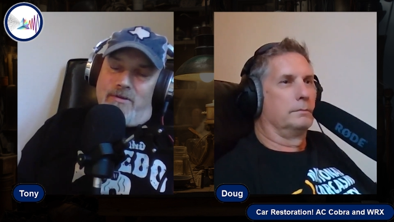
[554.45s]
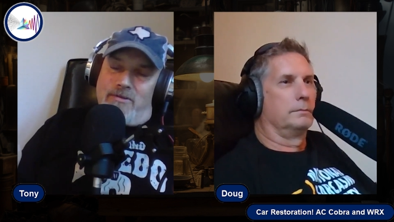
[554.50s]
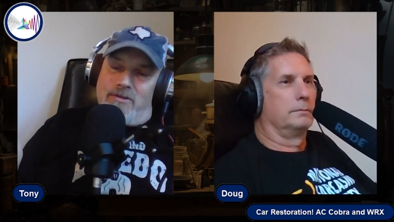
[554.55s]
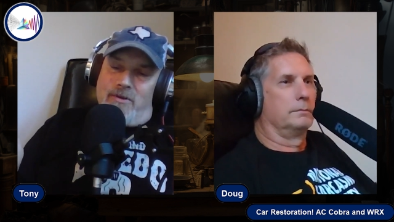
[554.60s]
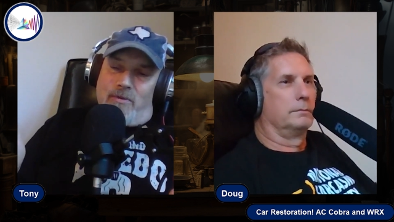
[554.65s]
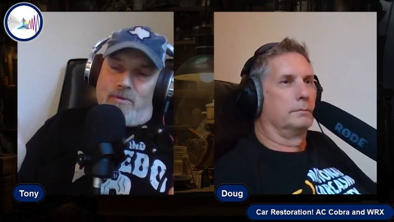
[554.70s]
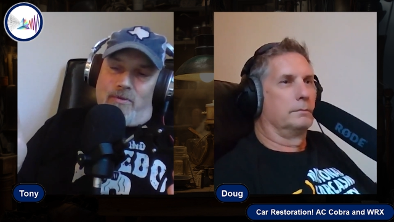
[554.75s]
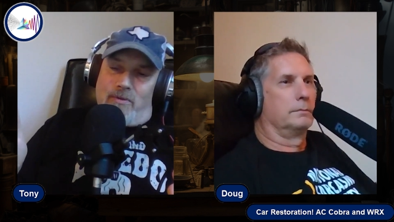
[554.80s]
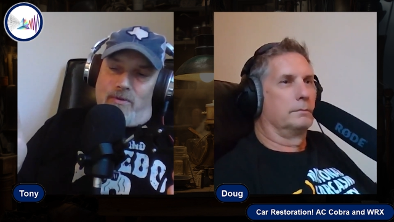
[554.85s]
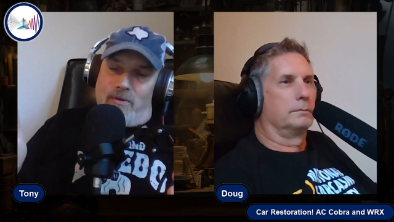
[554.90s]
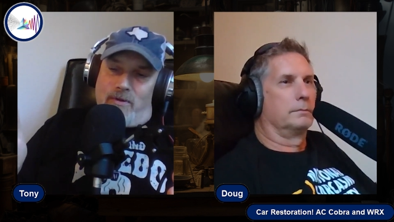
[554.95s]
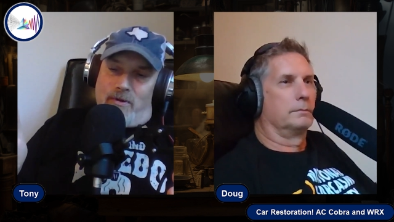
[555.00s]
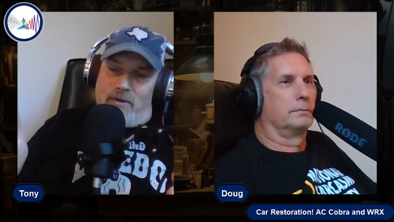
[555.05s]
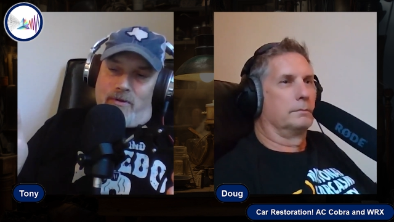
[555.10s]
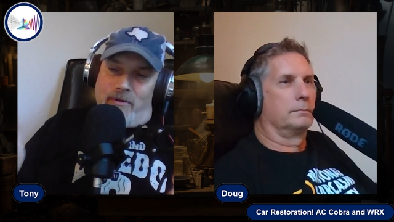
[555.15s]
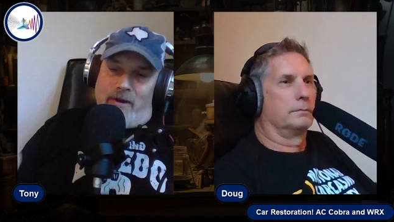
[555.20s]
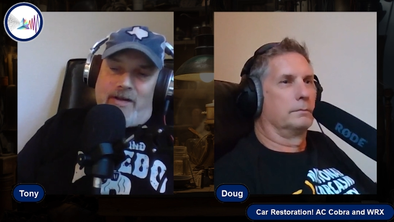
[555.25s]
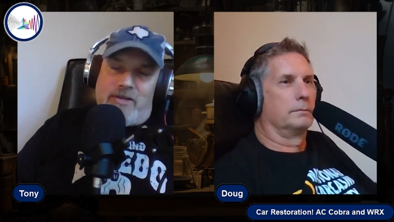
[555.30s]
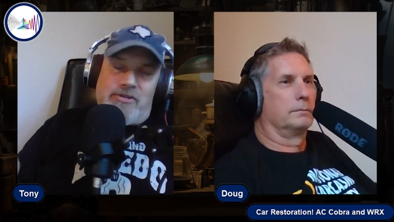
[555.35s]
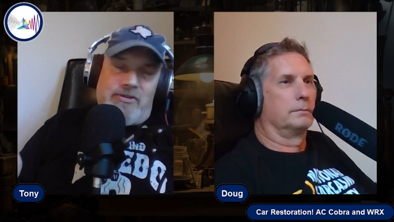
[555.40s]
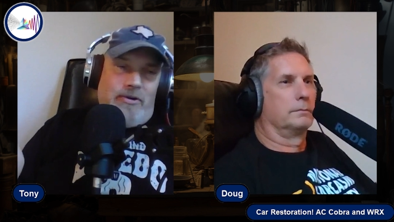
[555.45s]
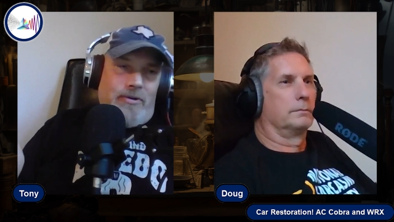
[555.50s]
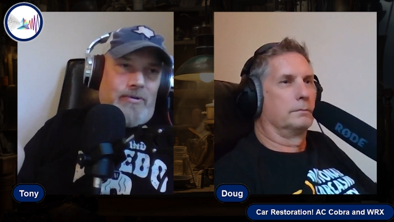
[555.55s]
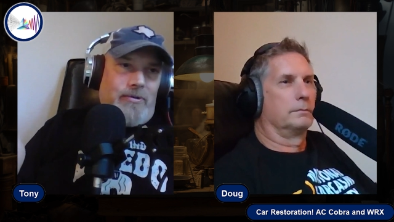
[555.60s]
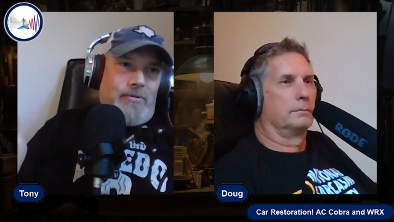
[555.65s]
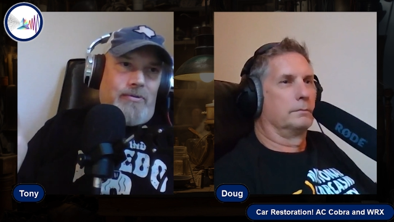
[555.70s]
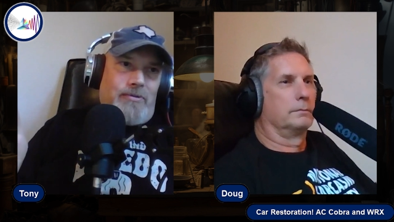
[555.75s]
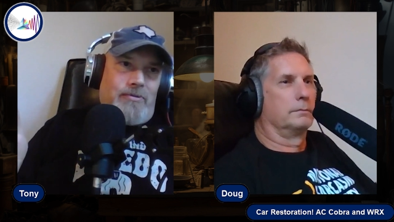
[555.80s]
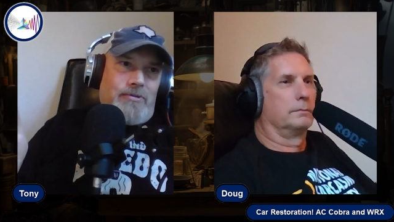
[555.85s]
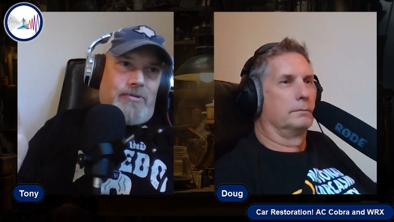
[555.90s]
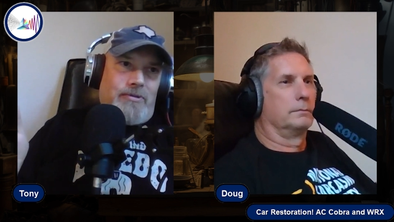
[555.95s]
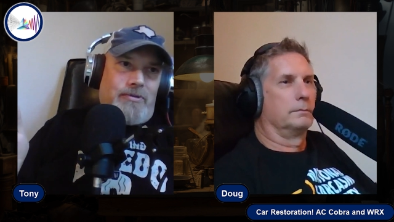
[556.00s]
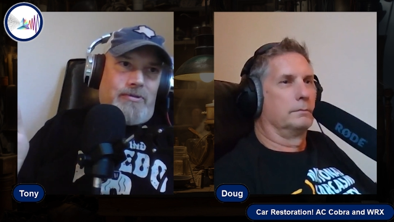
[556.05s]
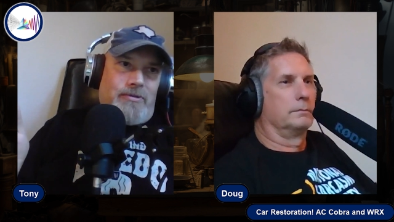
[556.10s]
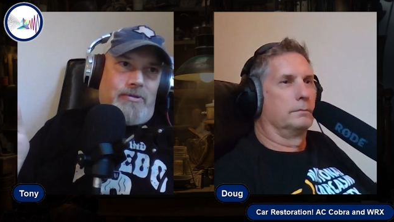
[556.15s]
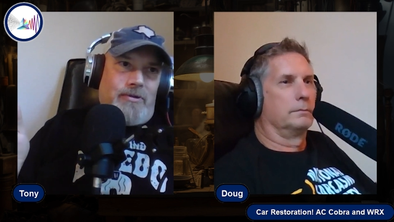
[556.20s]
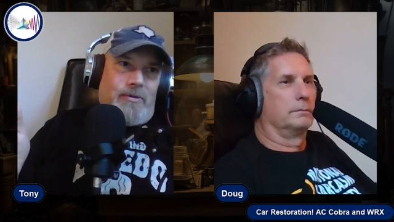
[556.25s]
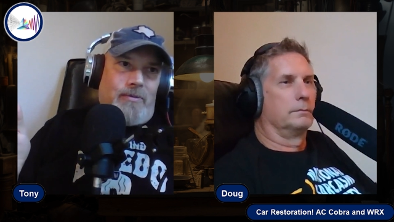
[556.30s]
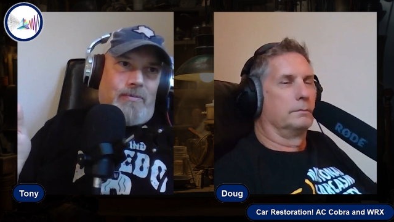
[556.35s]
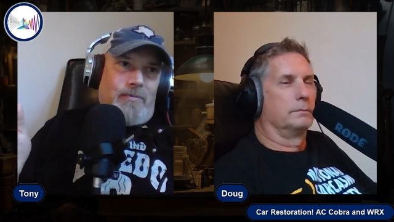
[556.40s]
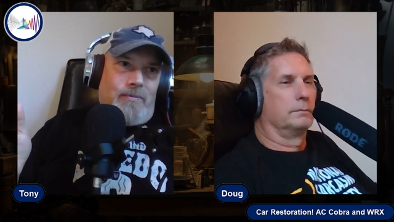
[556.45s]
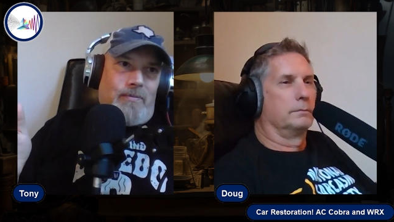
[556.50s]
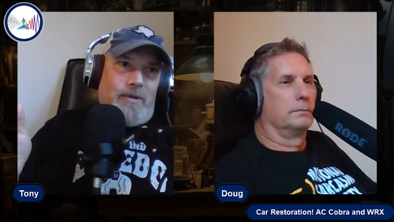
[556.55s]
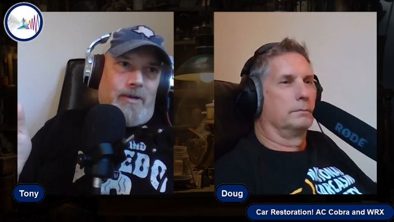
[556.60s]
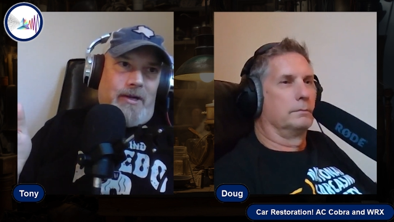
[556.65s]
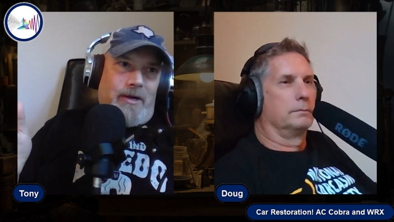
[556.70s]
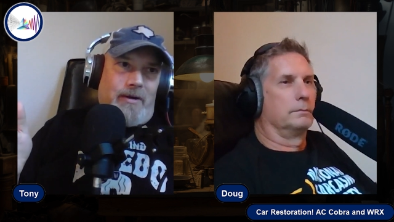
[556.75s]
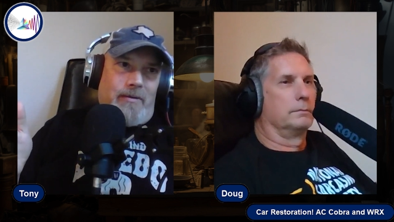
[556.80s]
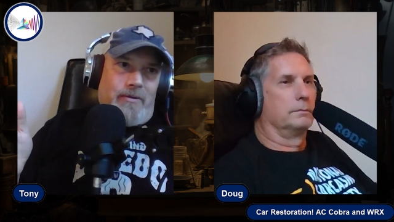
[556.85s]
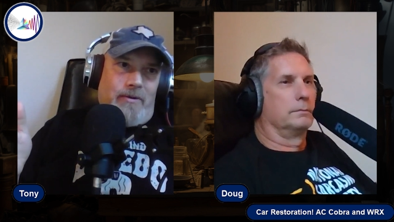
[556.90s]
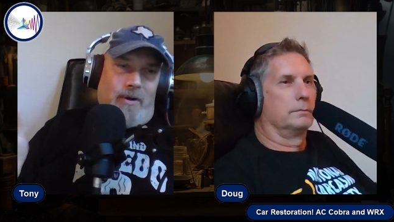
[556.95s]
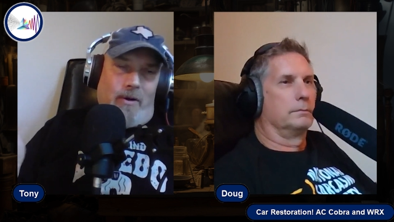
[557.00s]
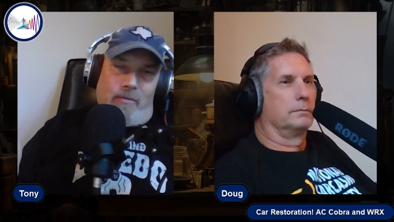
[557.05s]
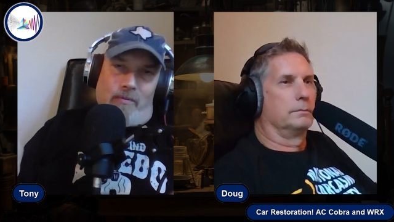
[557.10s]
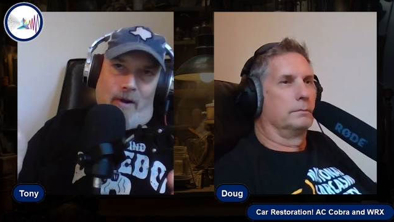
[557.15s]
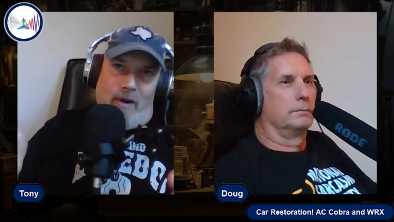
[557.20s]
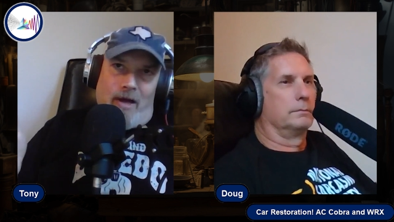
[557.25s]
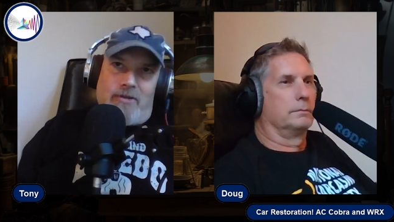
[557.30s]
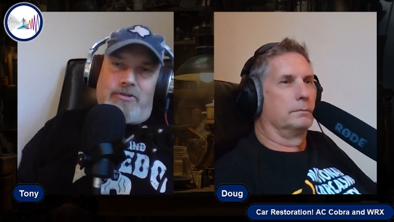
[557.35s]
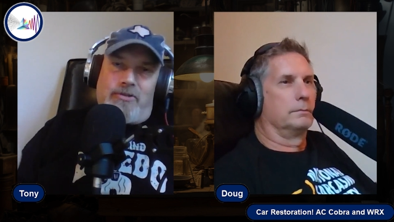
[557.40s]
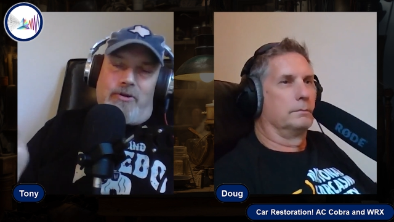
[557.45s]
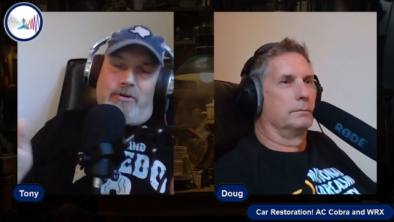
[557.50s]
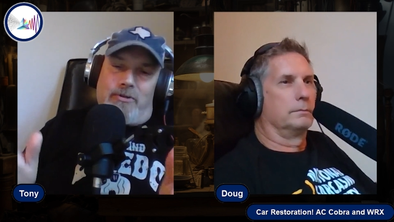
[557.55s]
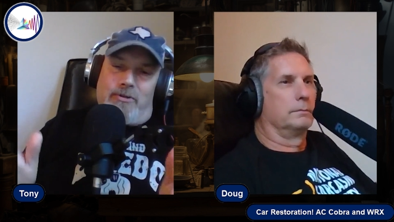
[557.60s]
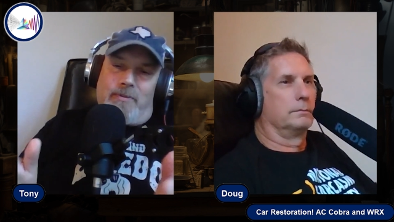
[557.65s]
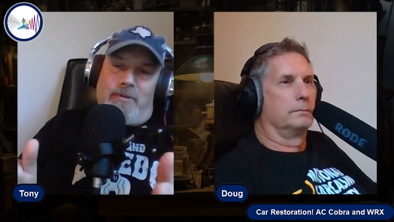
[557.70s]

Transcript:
Speaker 1: there's no crank journals. There's no you know there are rod journals,